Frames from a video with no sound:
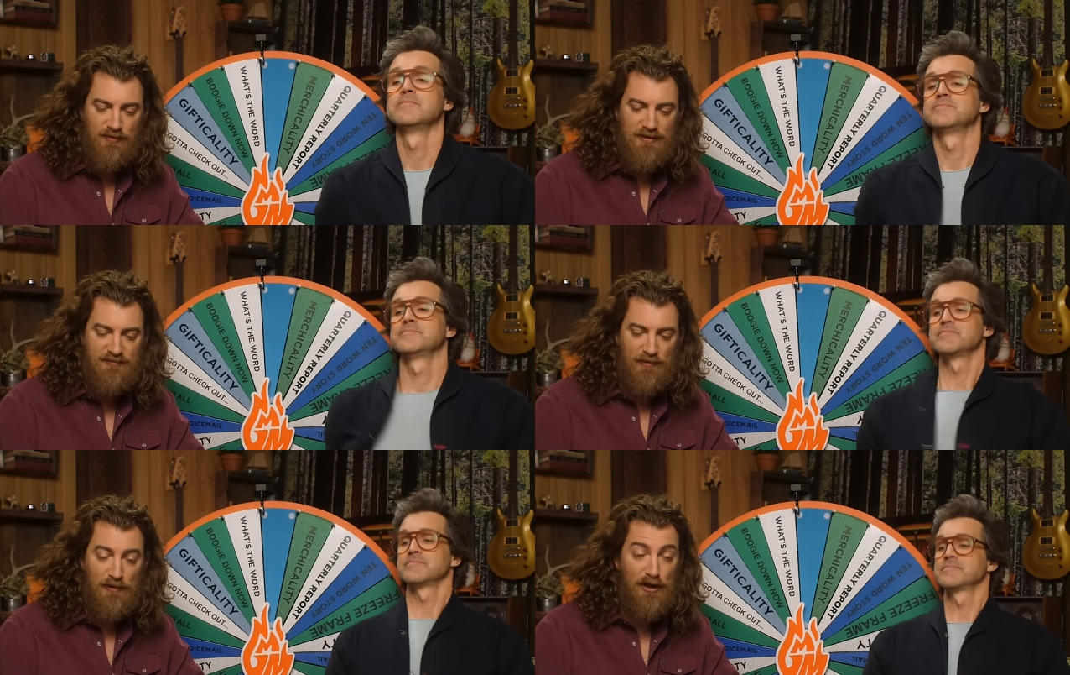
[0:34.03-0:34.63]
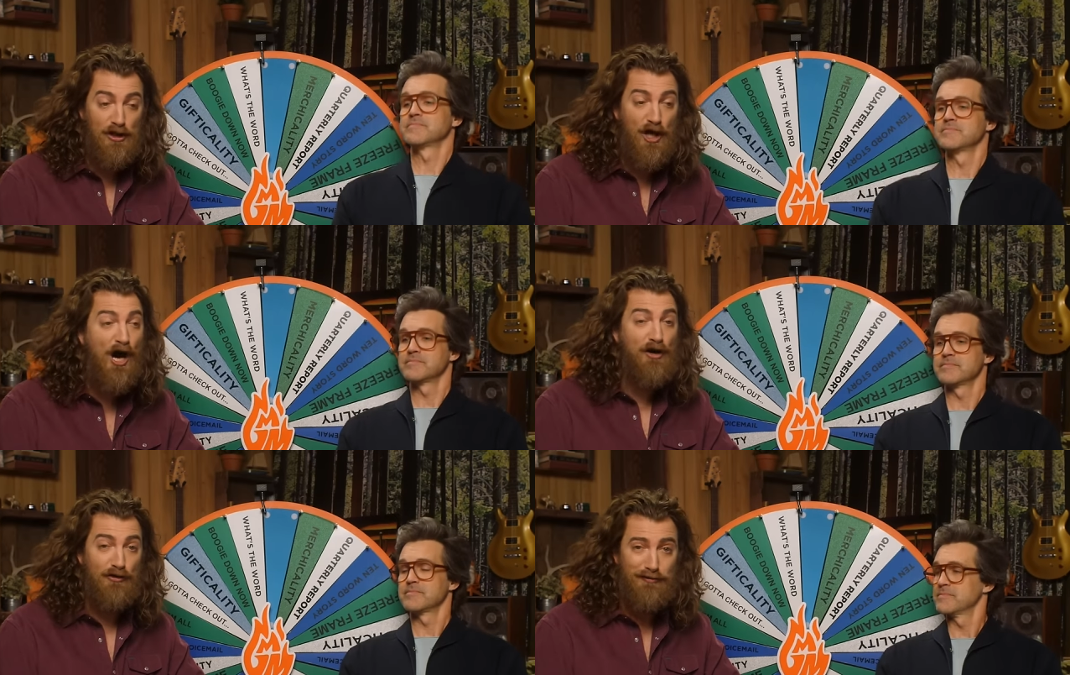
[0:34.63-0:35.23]
Speaker 1: one is from
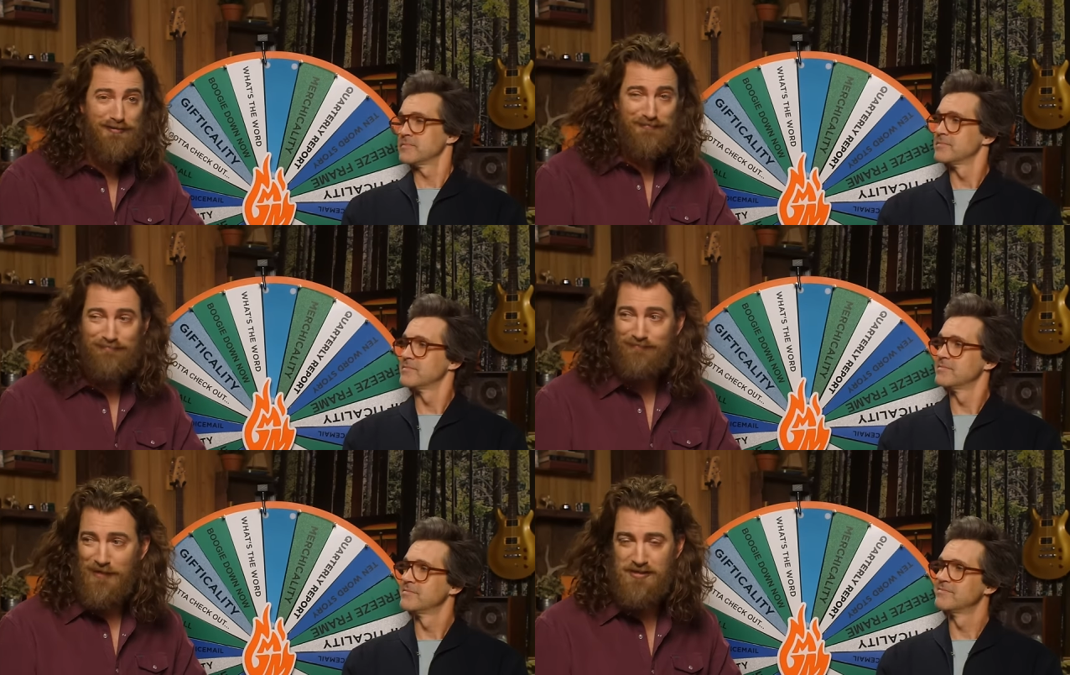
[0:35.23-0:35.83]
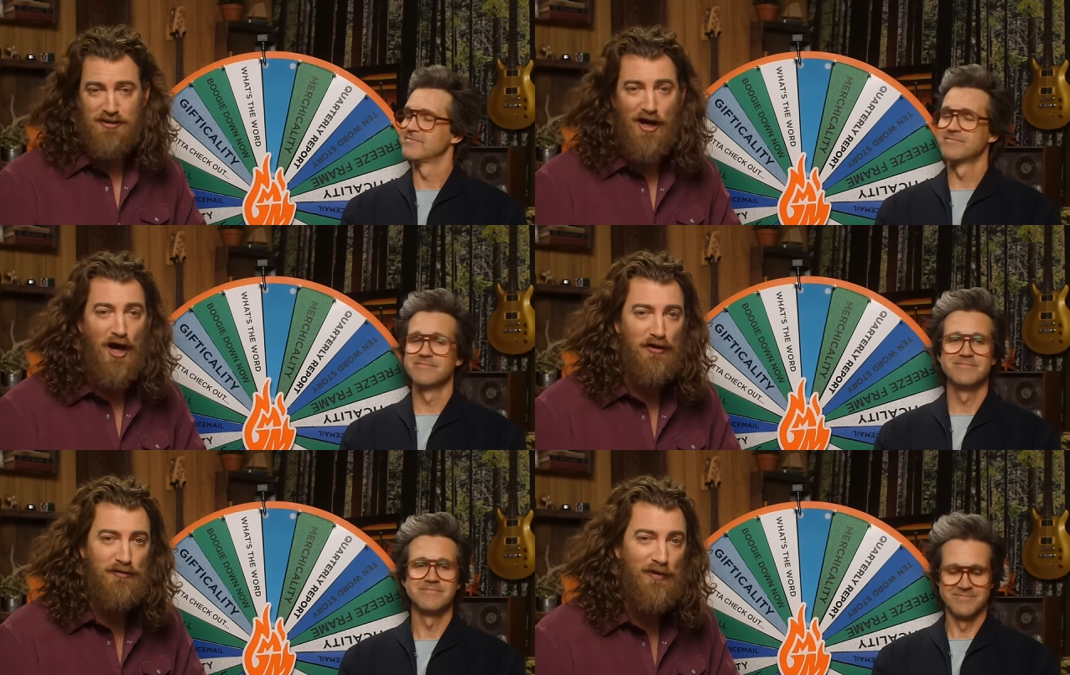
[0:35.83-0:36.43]
Lonald. That's
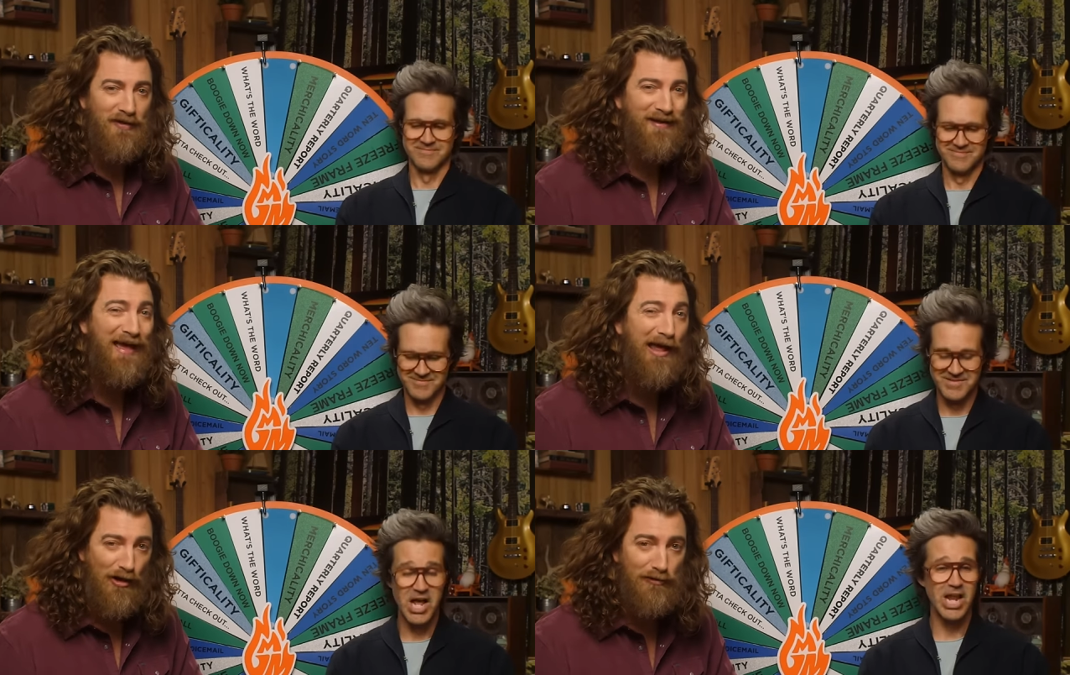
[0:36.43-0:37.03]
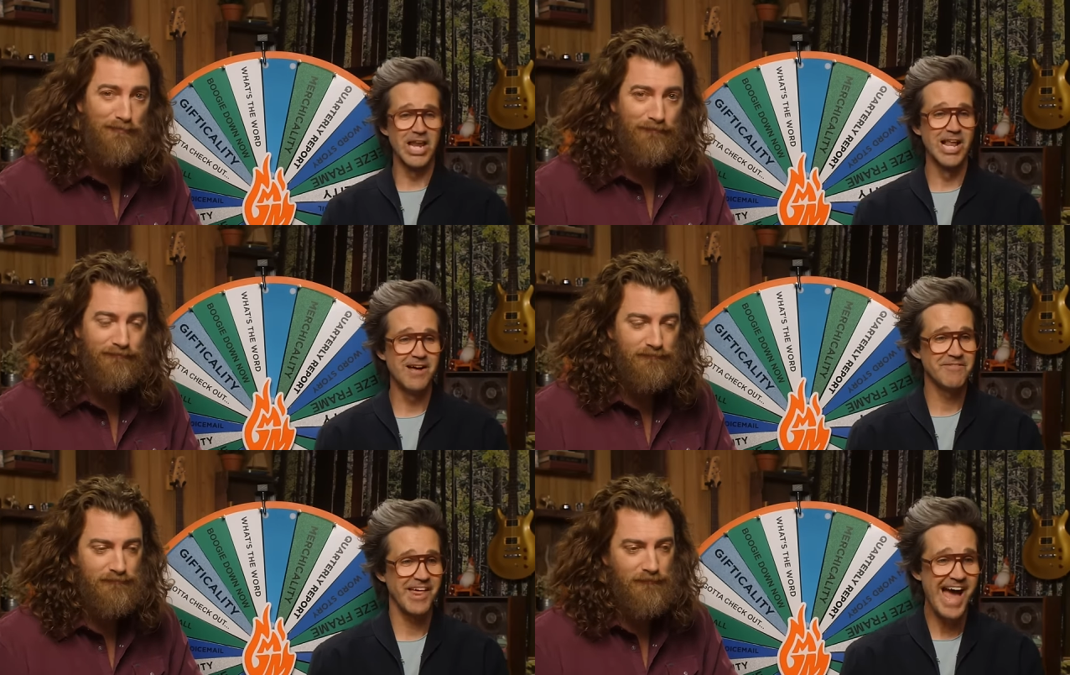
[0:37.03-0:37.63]
Donald with an L.
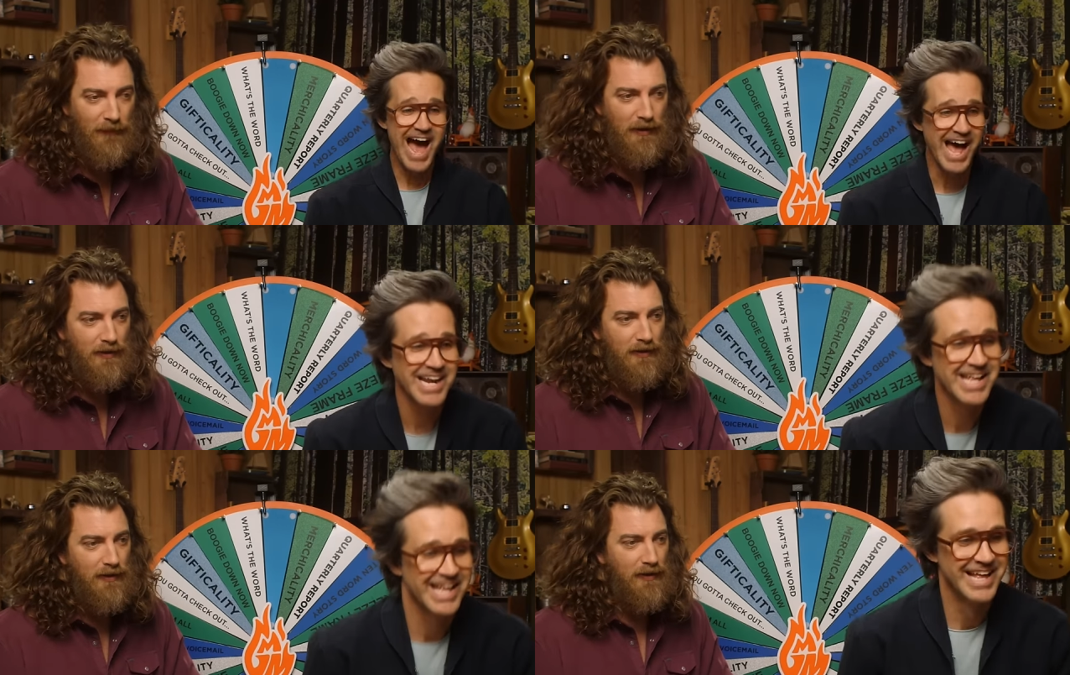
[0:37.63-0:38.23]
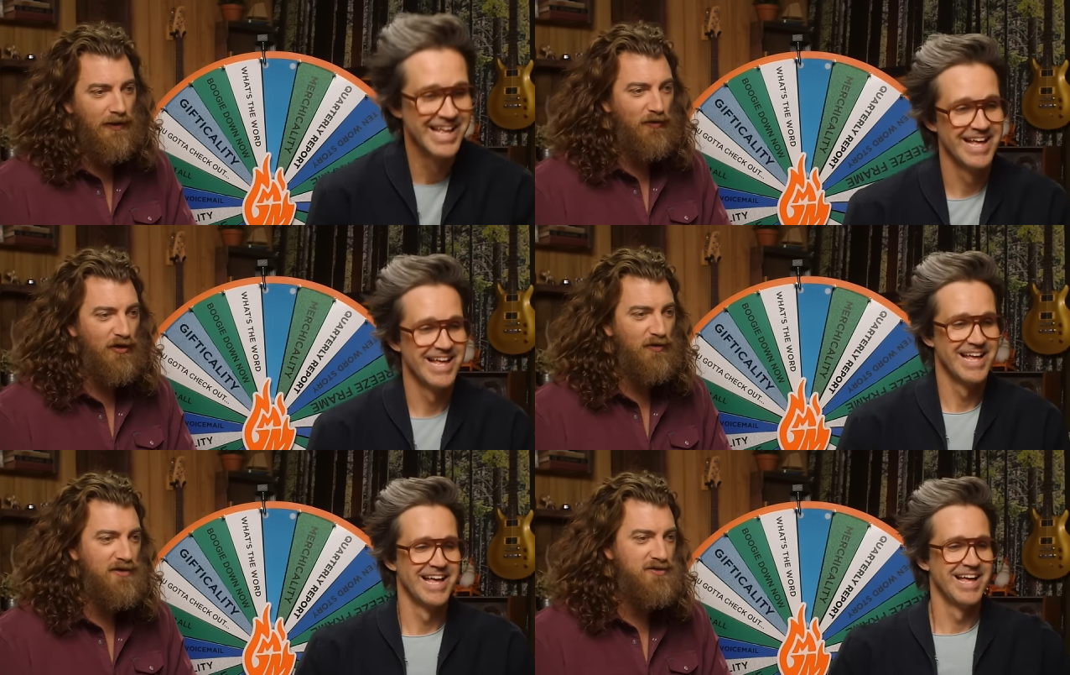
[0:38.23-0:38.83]
Love that. And
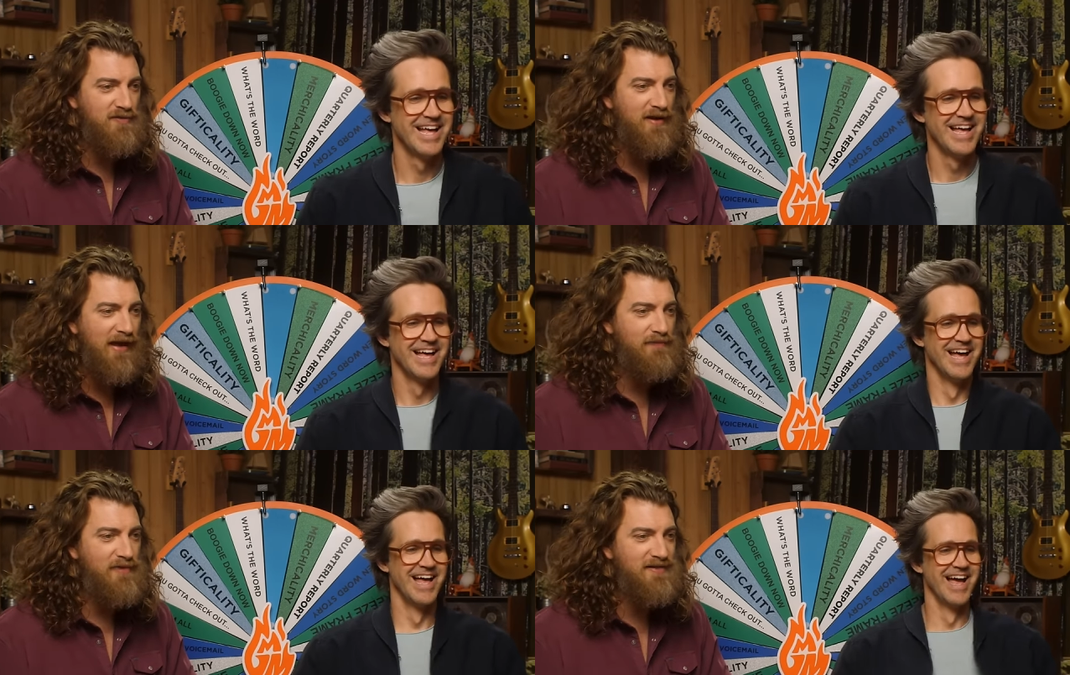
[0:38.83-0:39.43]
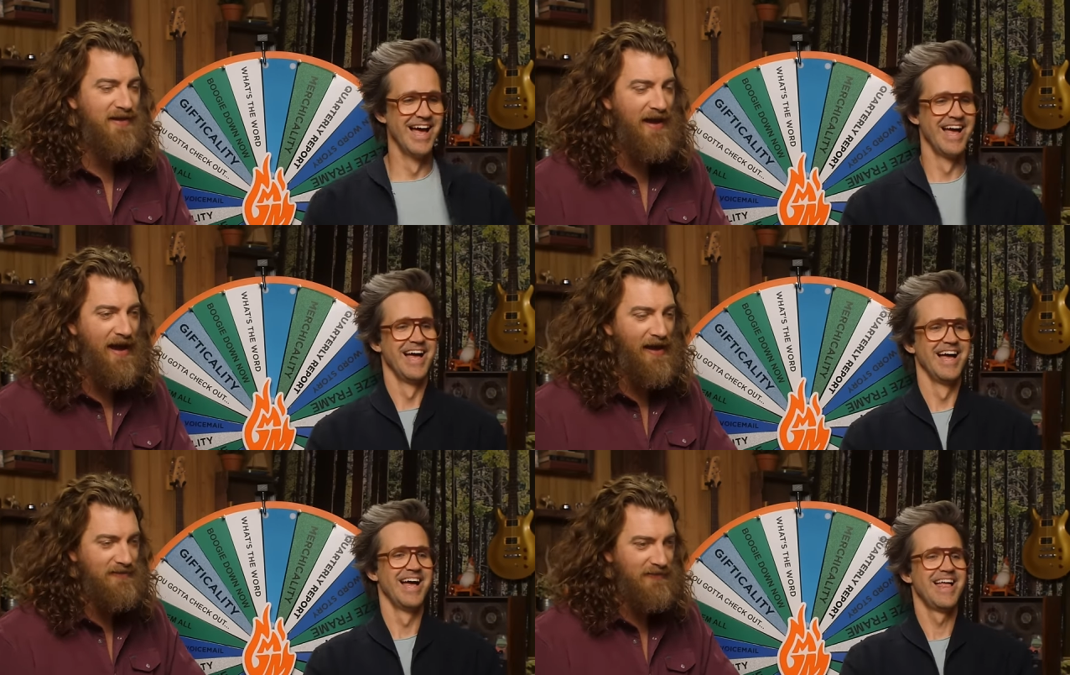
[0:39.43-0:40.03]
we're going to name this
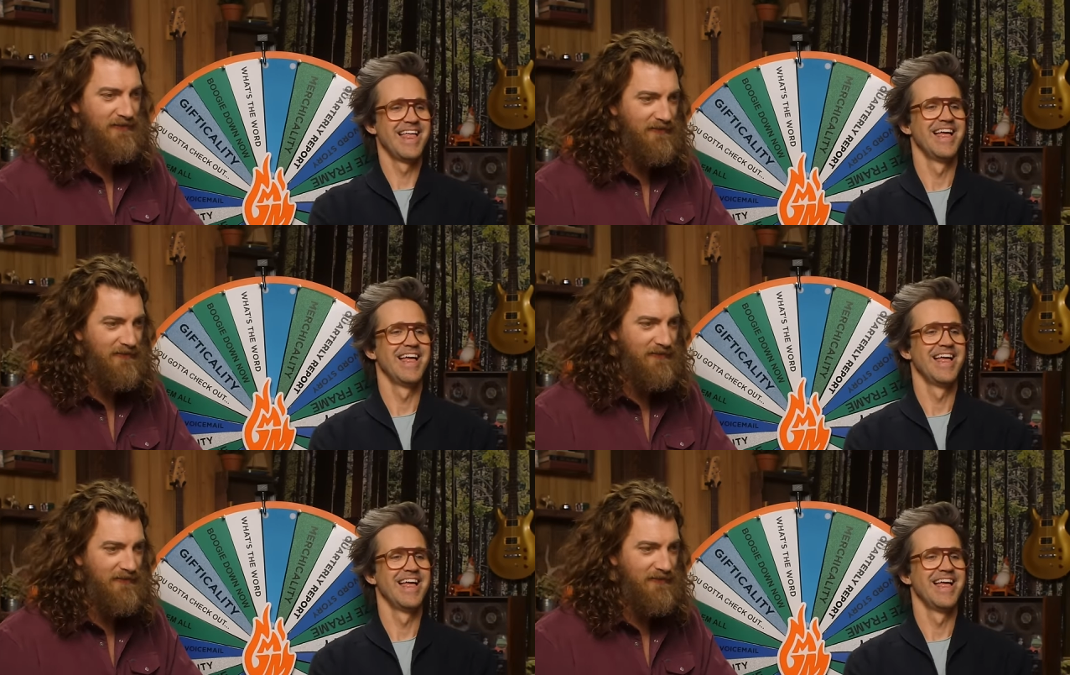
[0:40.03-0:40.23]
cat.